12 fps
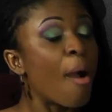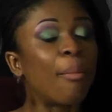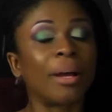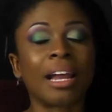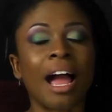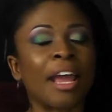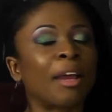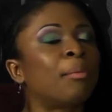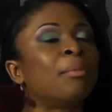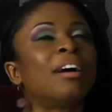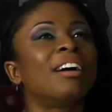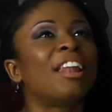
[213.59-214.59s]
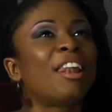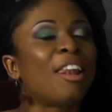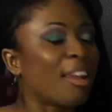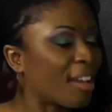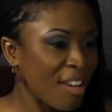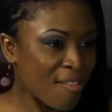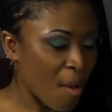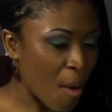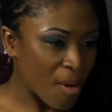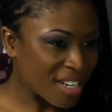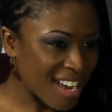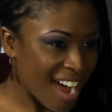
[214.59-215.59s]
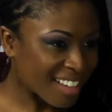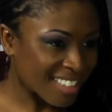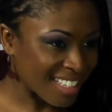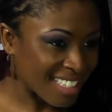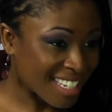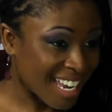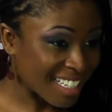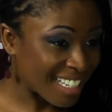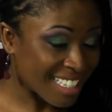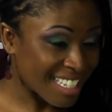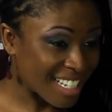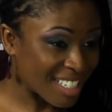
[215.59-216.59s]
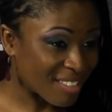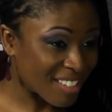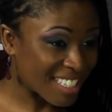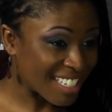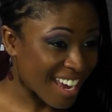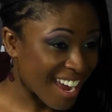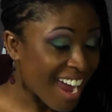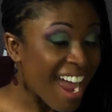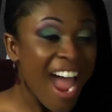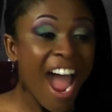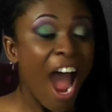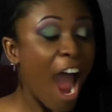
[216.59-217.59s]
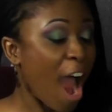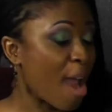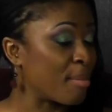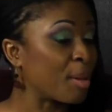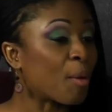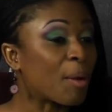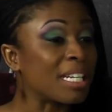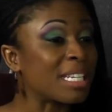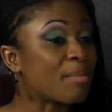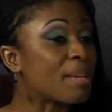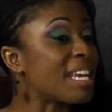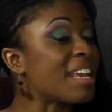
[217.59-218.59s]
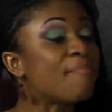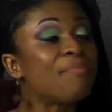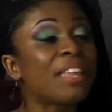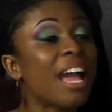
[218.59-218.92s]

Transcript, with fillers: but I am looking forward to accessing that incentive this year. I'm going to be